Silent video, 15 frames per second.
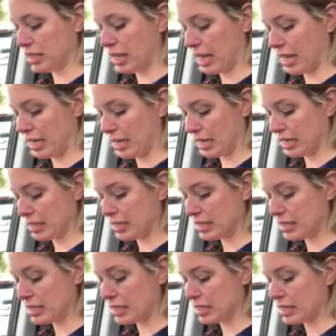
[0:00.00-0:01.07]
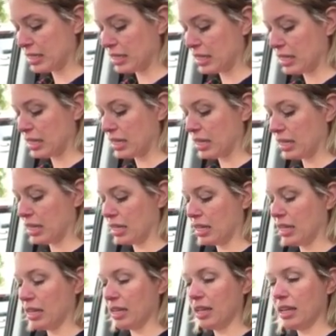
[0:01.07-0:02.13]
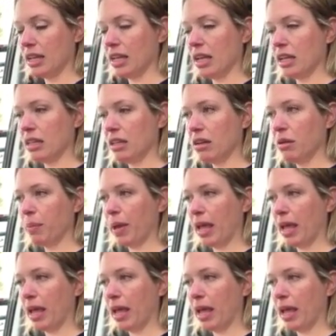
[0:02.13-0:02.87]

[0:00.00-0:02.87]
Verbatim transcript: tightness and a little